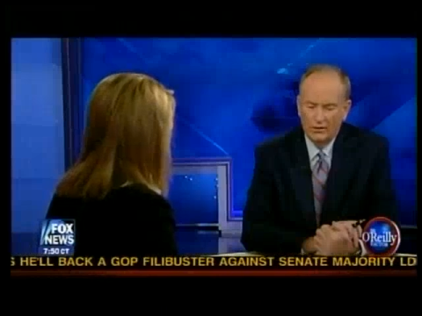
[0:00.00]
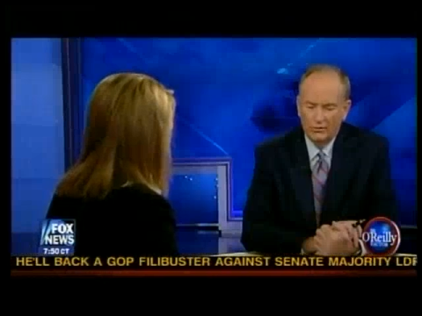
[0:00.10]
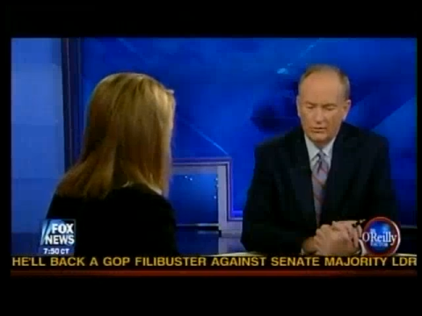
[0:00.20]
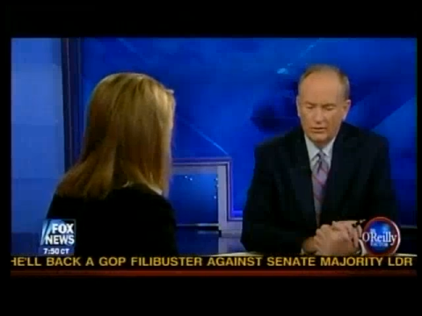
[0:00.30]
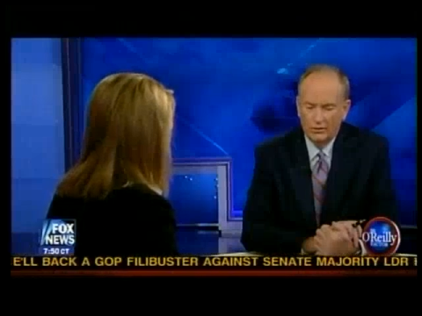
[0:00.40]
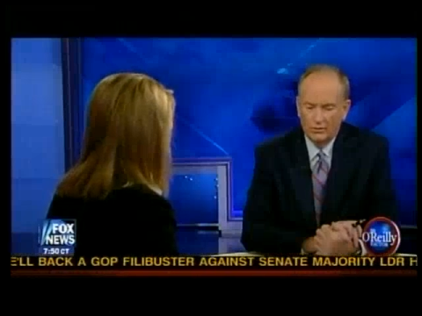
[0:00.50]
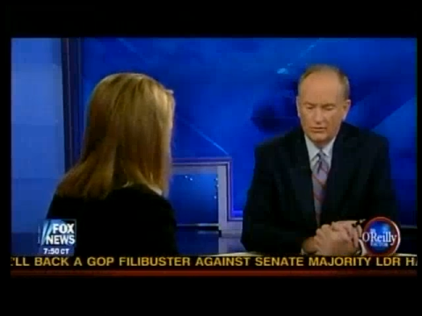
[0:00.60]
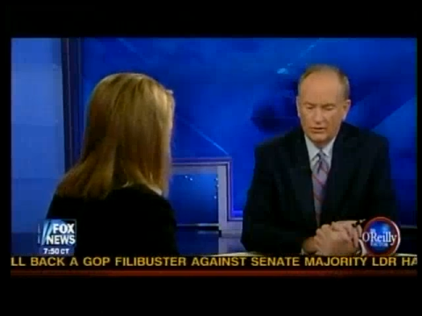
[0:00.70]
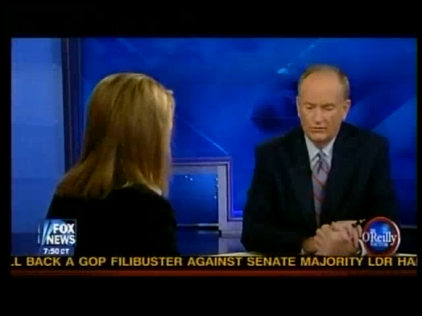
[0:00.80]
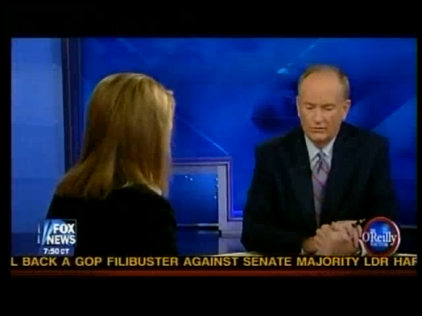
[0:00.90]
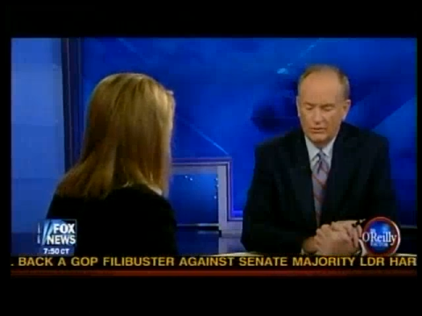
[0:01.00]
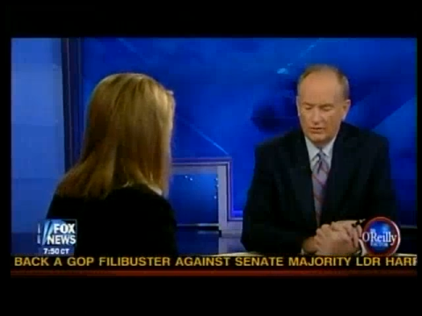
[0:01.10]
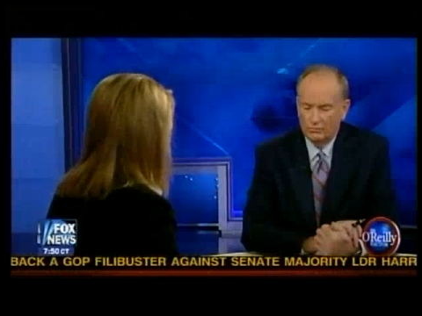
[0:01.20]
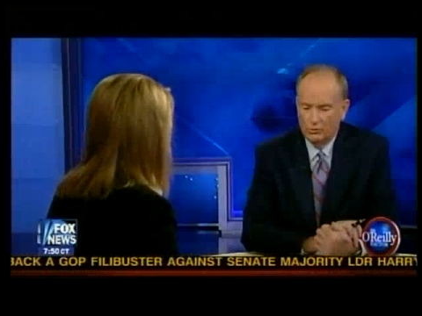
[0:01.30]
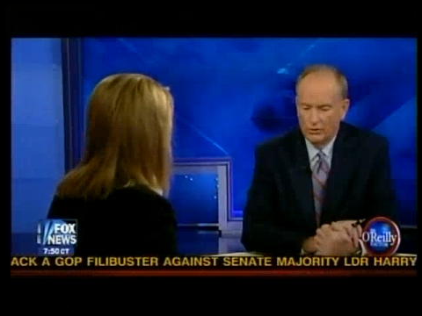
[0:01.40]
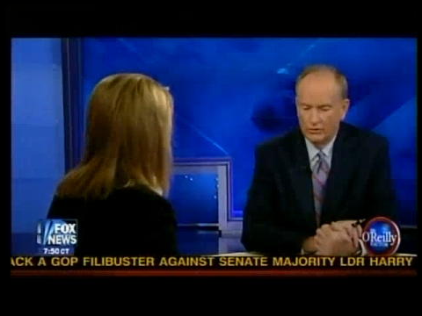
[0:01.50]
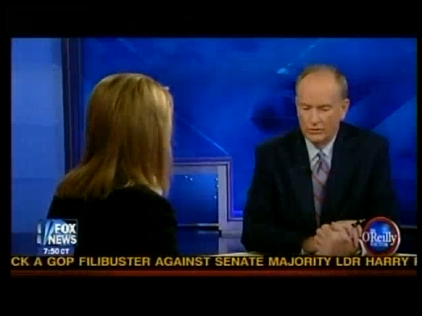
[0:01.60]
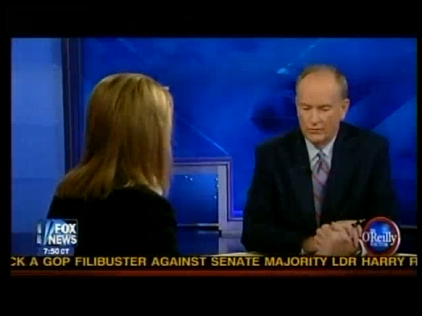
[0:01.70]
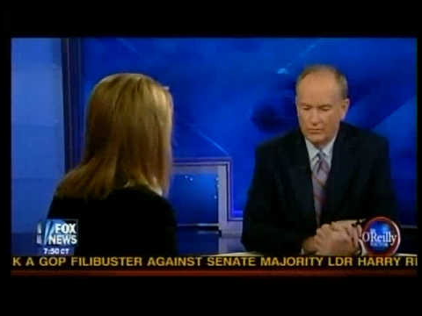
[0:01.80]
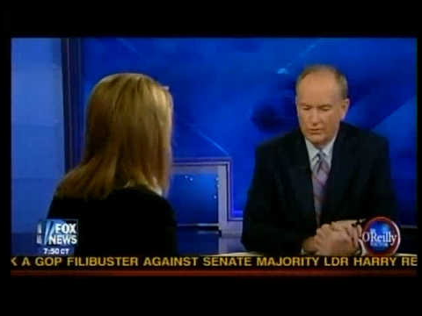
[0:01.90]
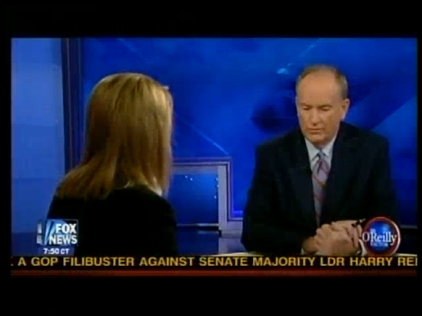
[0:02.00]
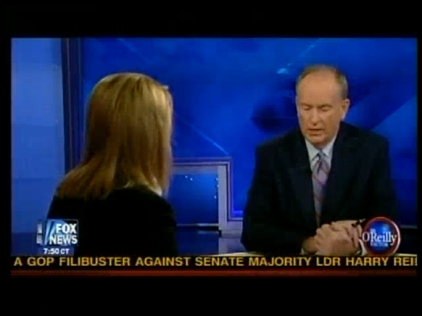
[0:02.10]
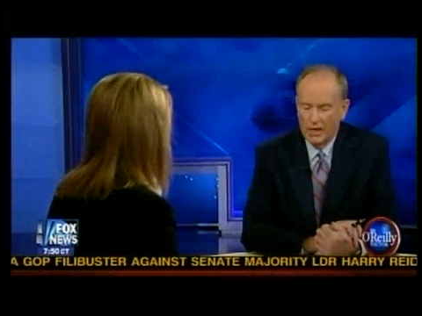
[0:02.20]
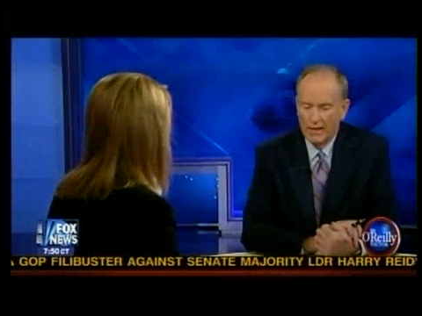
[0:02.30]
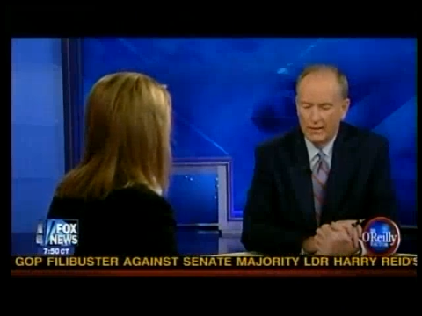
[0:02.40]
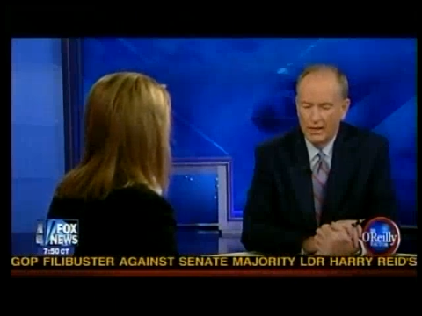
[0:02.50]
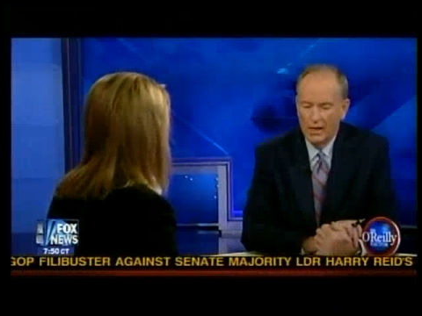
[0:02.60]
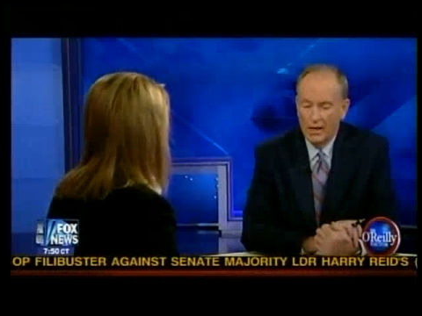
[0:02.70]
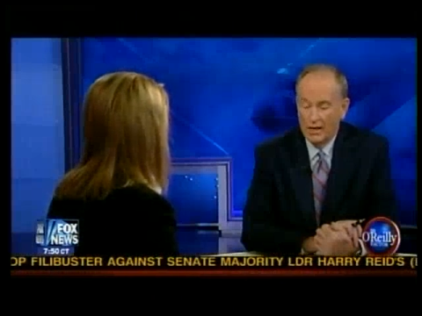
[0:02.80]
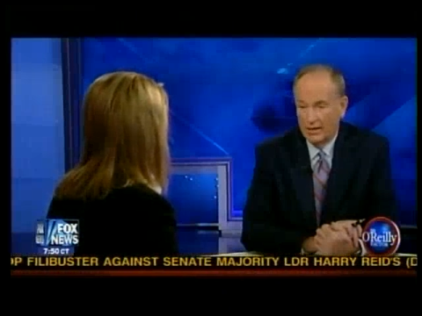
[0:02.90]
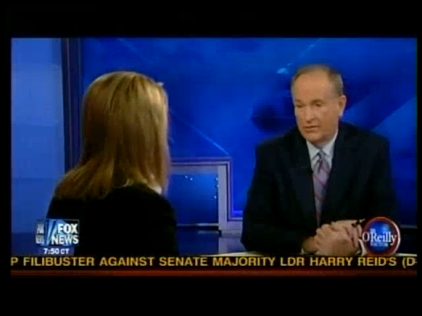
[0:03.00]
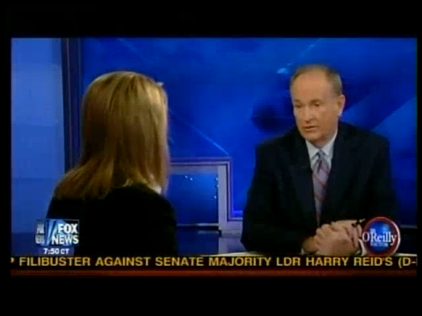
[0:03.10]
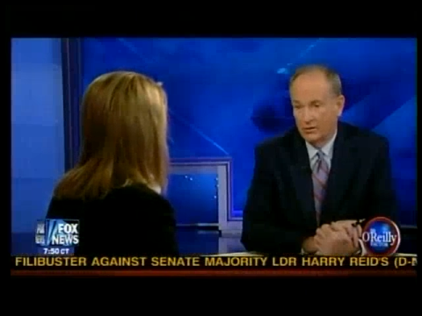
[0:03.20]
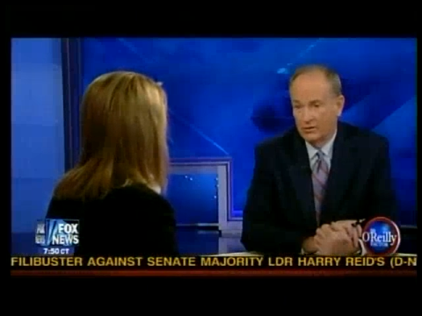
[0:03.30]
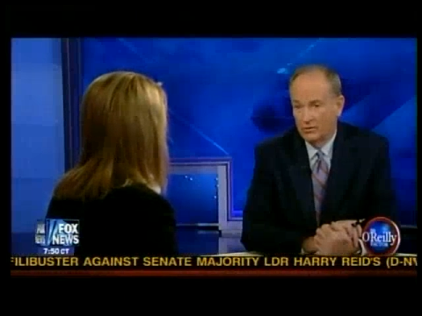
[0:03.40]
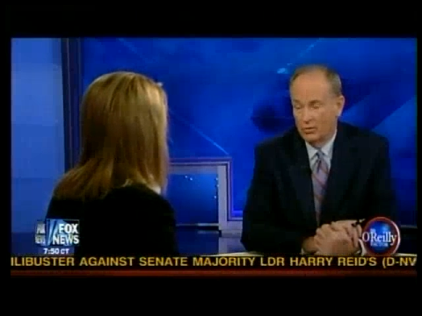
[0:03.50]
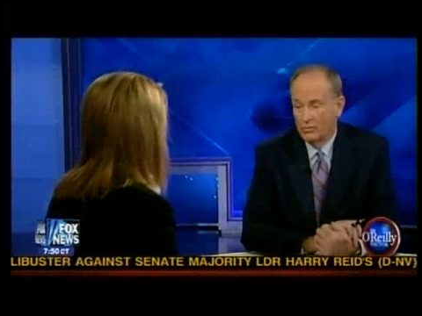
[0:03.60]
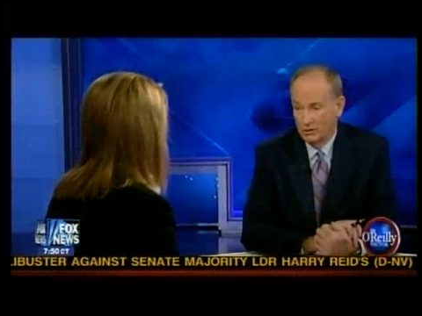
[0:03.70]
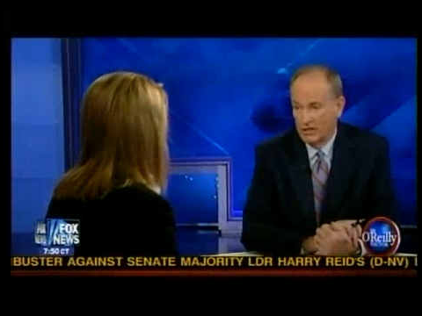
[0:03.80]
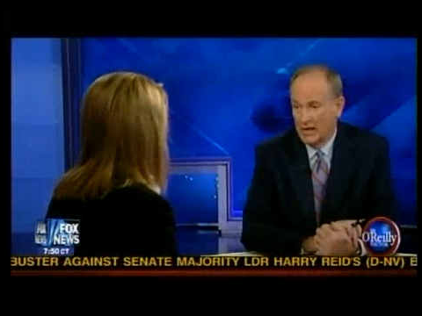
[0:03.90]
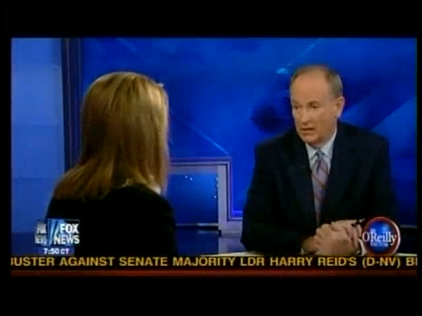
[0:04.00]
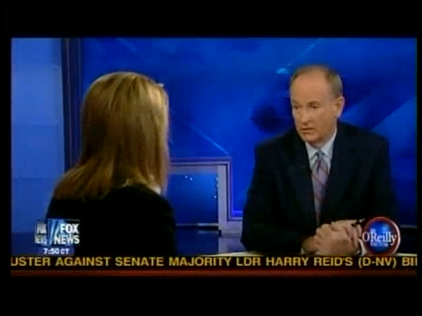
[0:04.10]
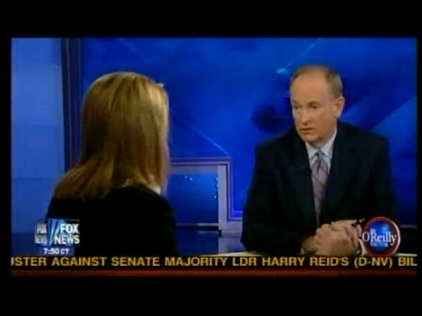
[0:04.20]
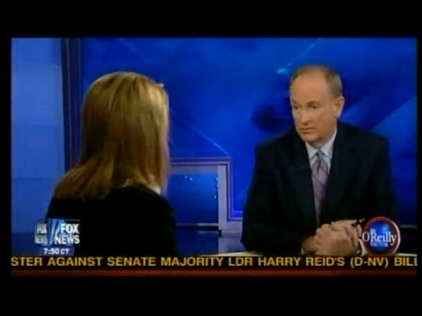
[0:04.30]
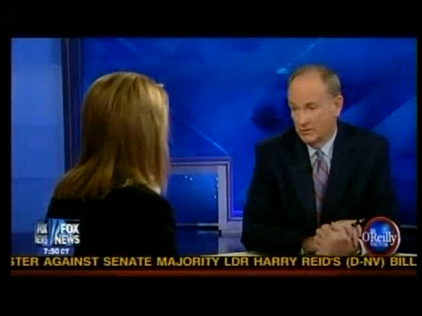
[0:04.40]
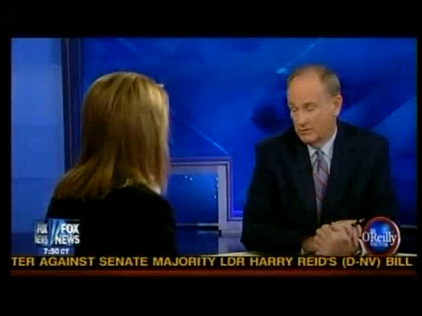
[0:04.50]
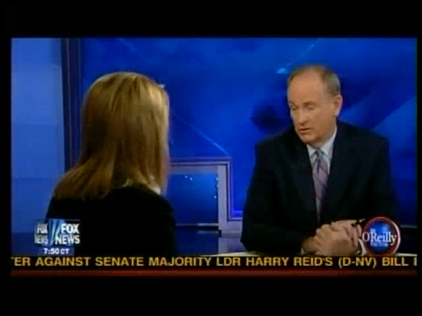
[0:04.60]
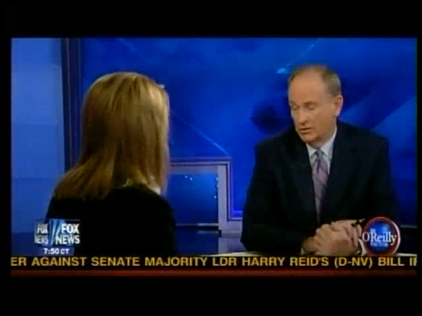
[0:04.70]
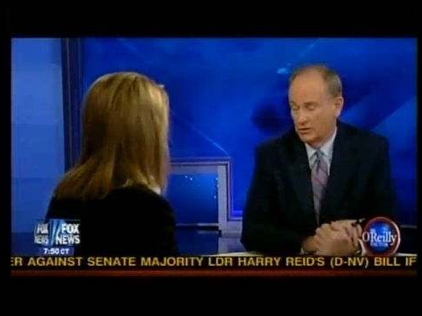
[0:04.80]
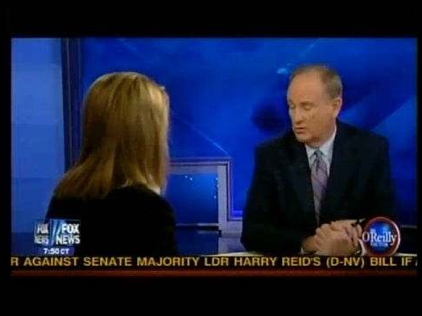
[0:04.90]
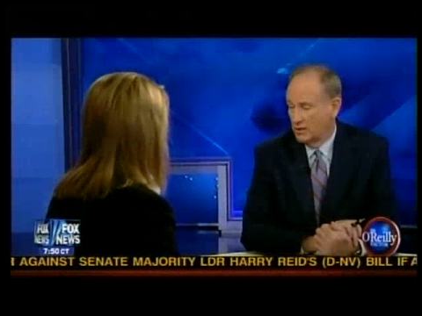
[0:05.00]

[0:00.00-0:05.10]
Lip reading: I don't criticize CBS Morning Show for putting them on, and I think the woman challenged them and said, look, you're